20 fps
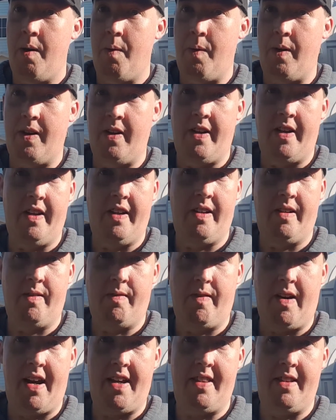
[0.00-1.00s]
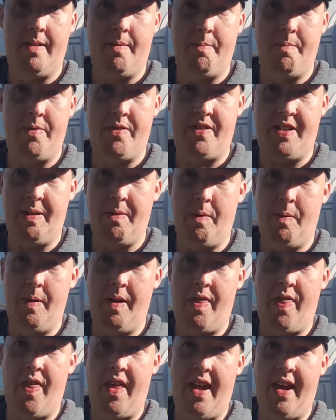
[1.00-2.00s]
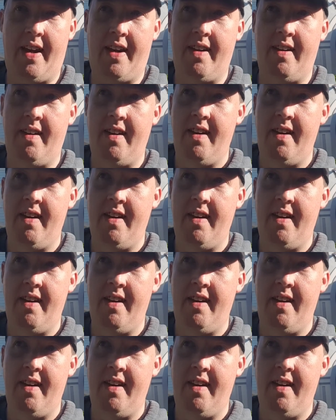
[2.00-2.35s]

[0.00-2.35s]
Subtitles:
we're gonna ride them, see what we think,